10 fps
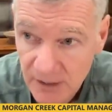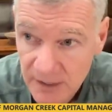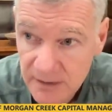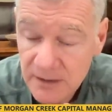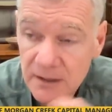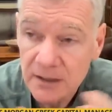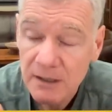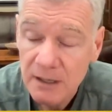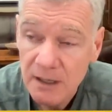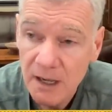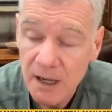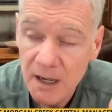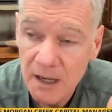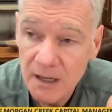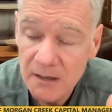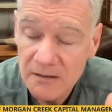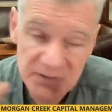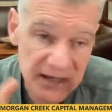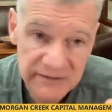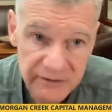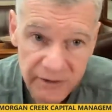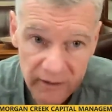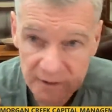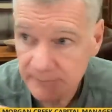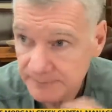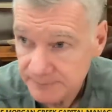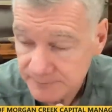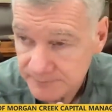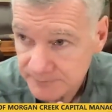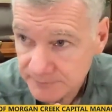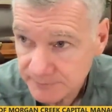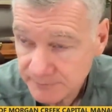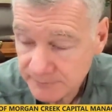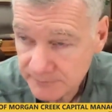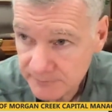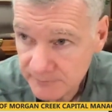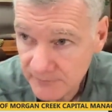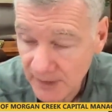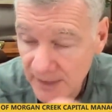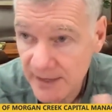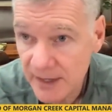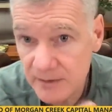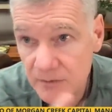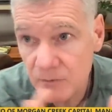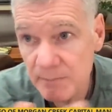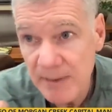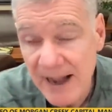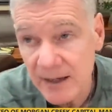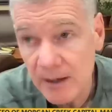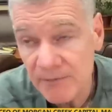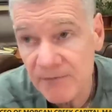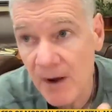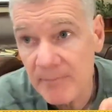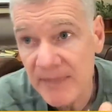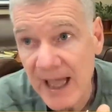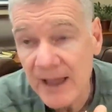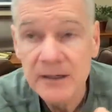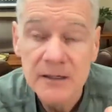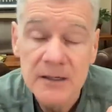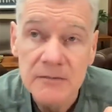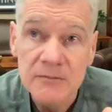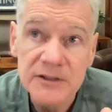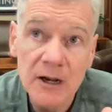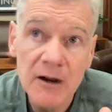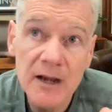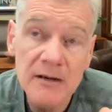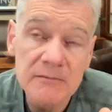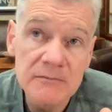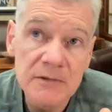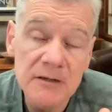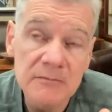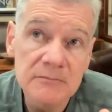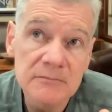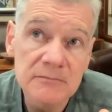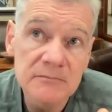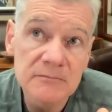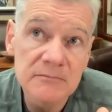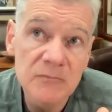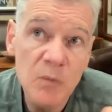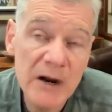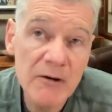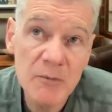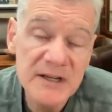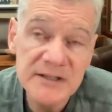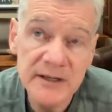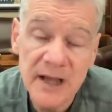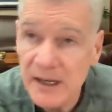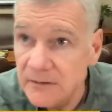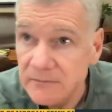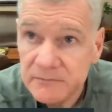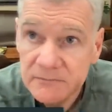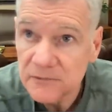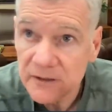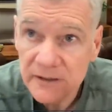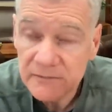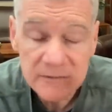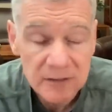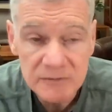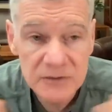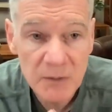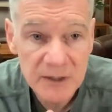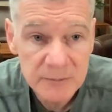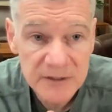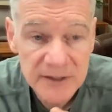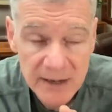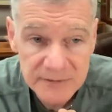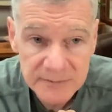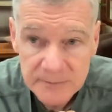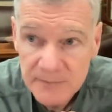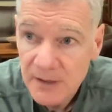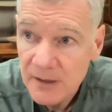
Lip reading: all right, if that's the target, and then we back up from that, we say, all right, well, where are we today? We're at, you know, 23,000.